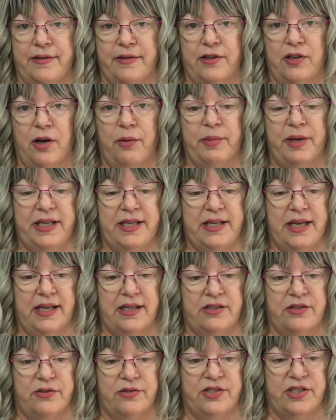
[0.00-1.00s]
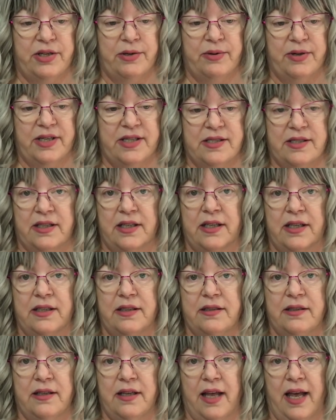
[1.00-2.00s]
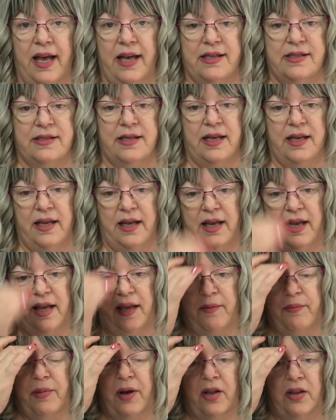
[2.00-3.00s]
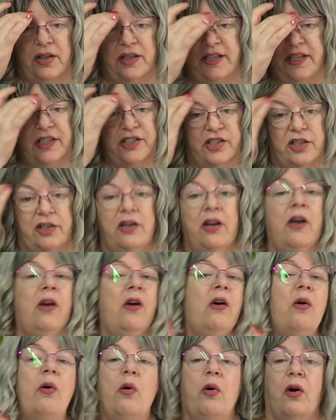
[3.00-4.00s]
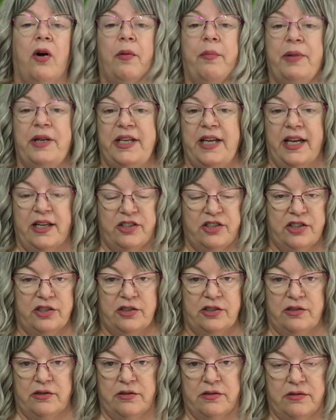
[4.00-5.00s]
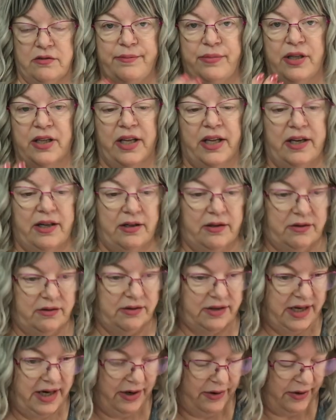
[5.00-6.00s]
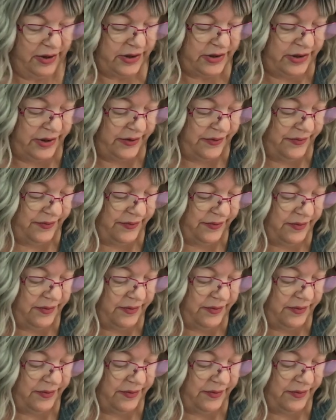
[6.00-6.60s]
nobody takes her seriously as a politician or a potential political character.